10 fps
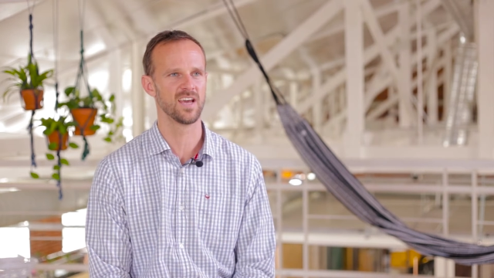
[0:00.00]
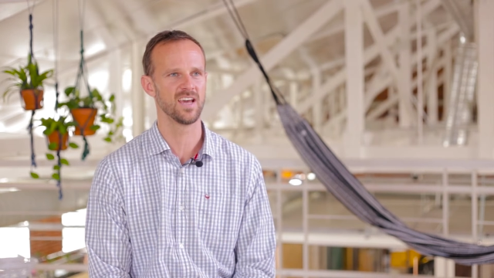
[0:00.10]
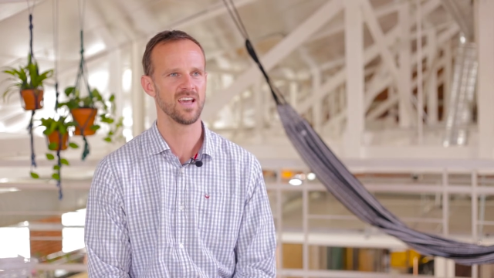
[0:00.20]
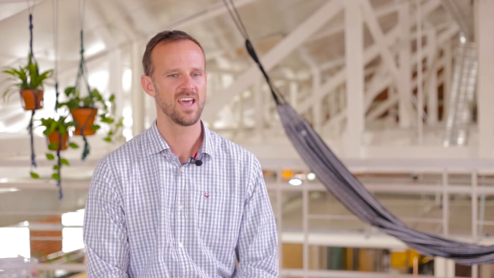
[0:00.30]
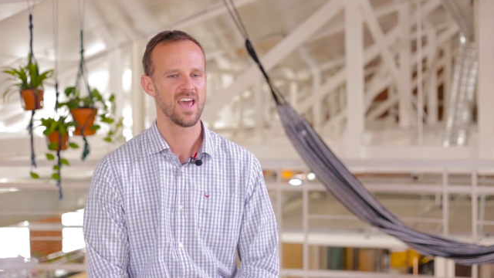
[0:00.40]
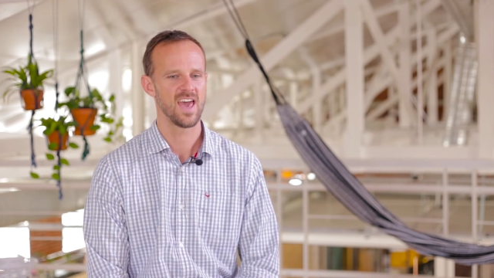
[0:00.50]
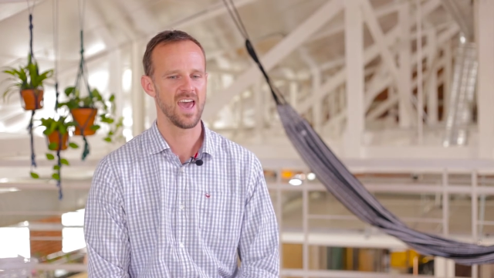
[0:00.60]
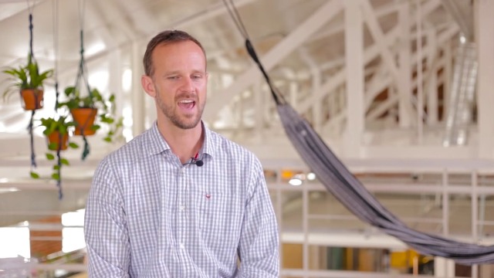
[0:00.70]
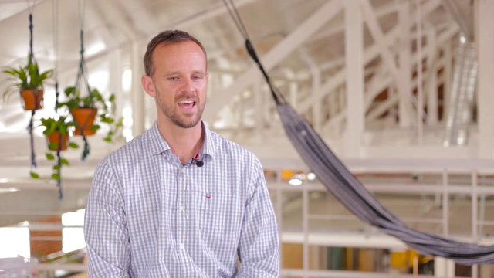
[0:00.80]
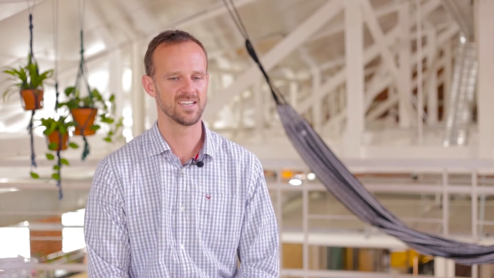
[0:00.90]
day.
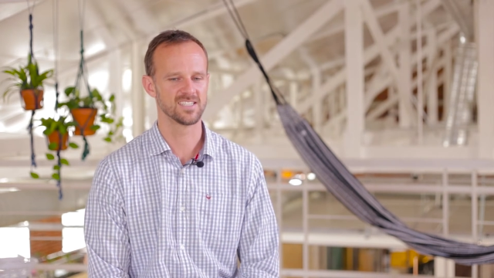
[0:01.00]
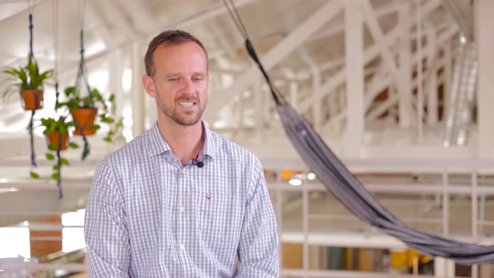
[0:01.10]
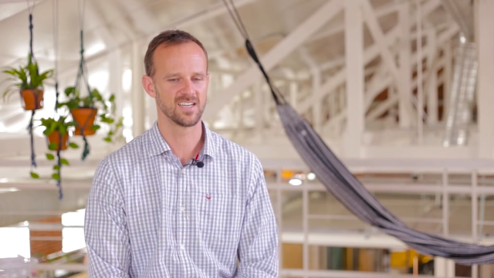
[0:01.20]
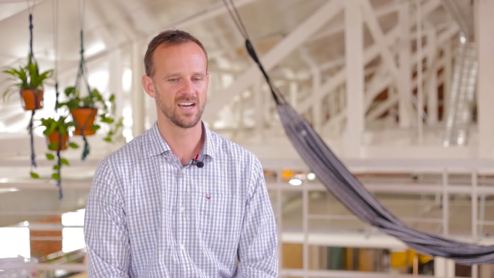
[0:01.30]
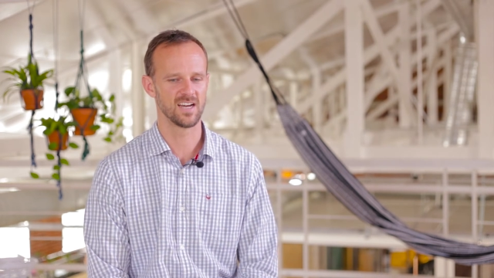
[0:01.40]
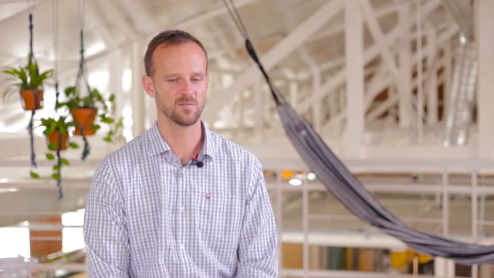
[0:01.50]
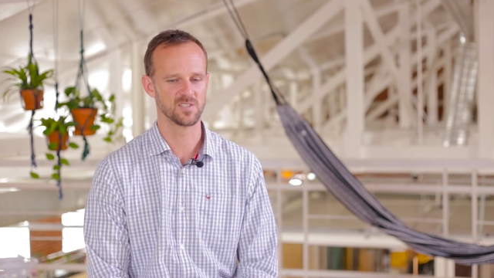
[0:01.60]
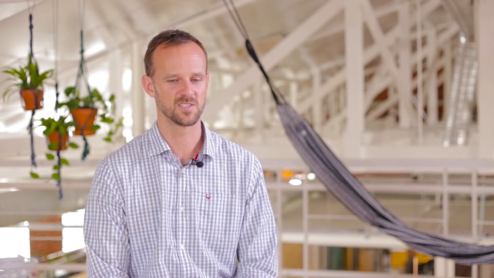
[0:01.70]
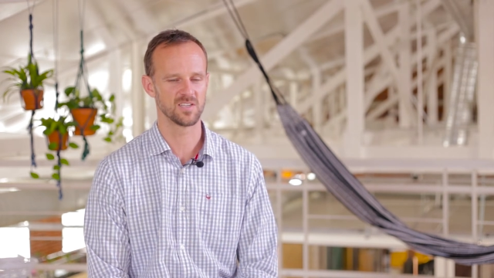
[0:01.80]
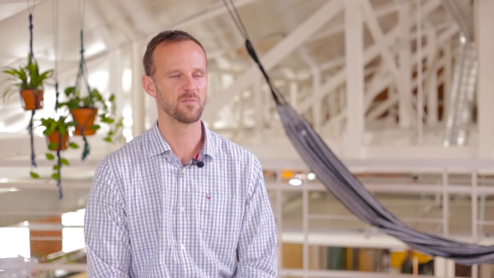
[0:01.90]
And I
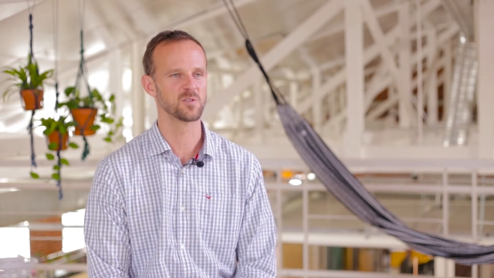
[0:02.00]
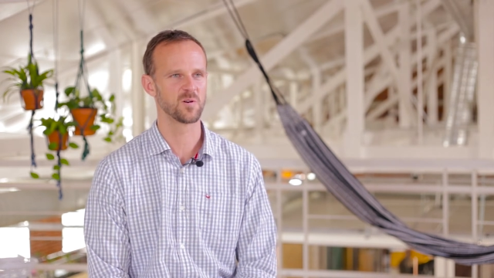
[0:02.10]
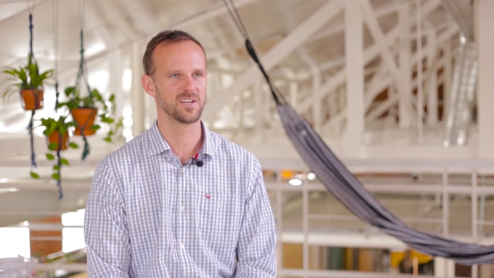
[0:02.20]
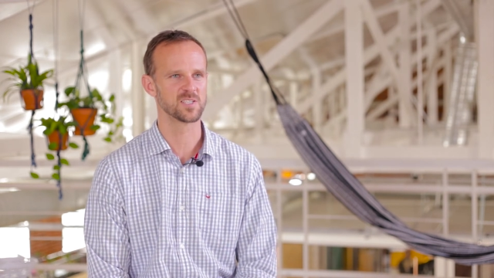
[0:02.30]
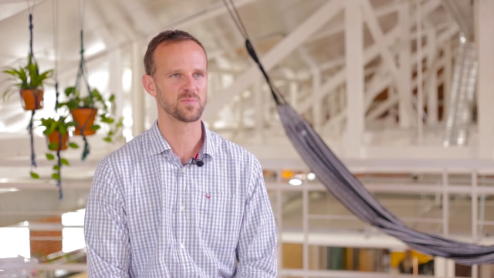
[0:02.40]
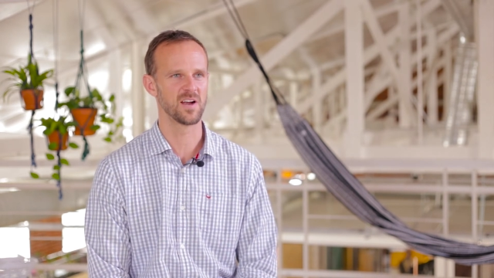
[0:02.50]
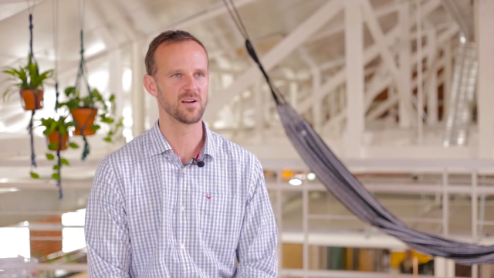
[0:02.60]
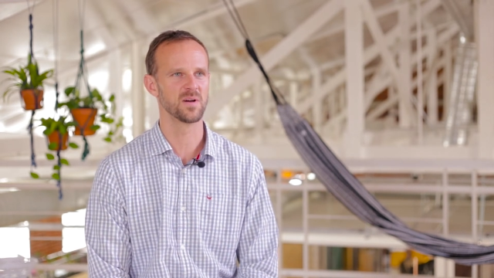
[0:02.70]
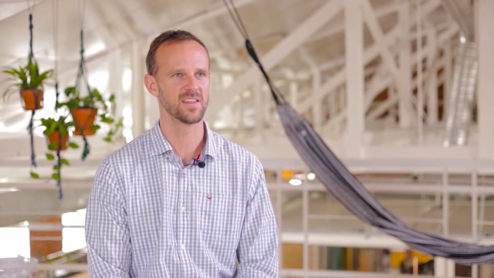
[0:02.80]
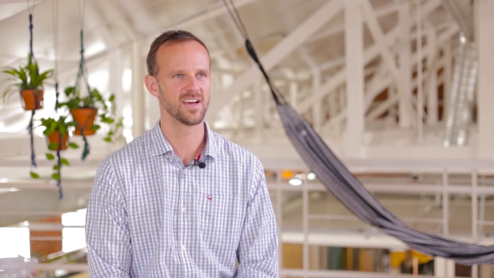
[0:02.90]
was quite
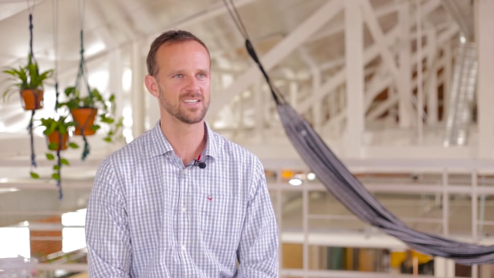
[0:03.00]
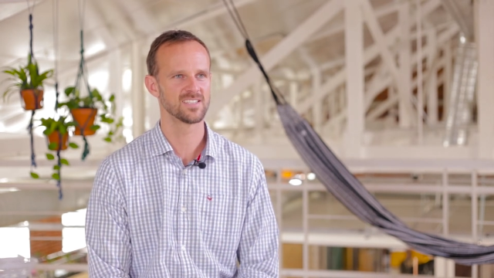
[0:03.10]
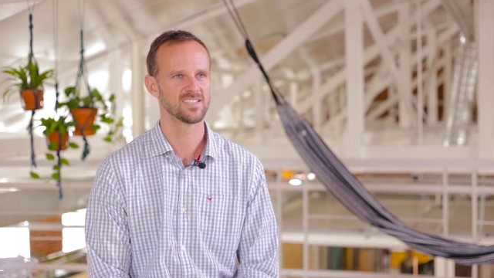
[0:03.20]
inspired by that.